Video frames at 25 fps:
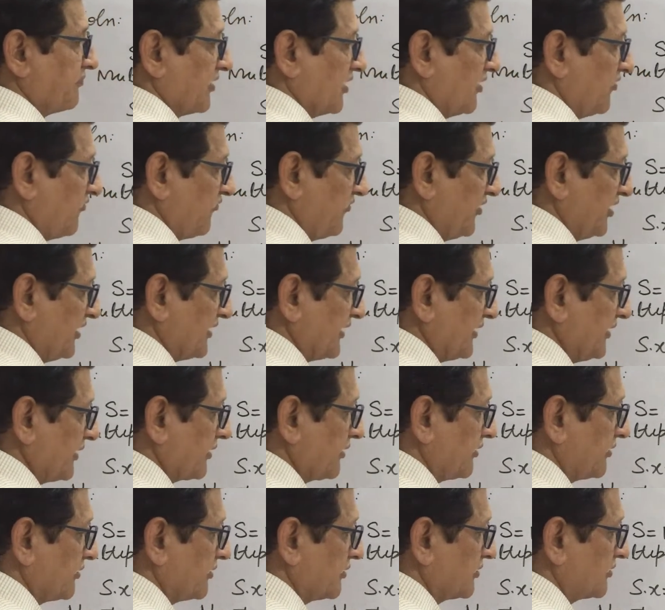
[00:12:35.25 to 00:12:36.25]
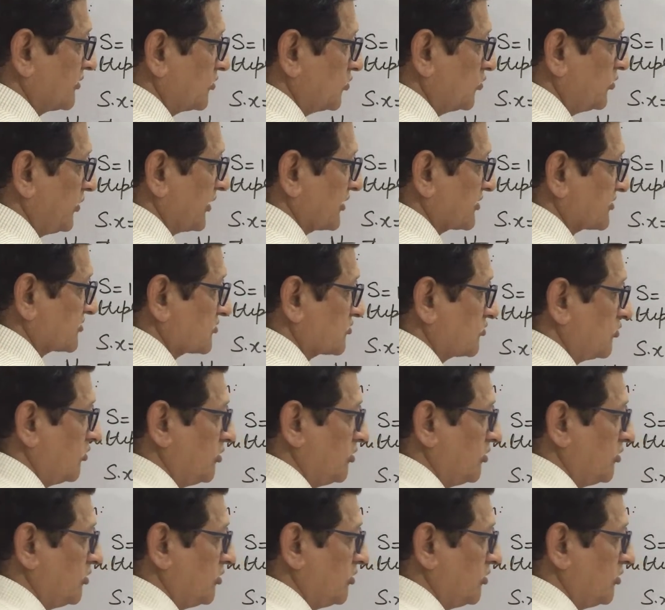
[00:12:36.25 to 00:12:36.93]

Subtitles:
if we take here 2x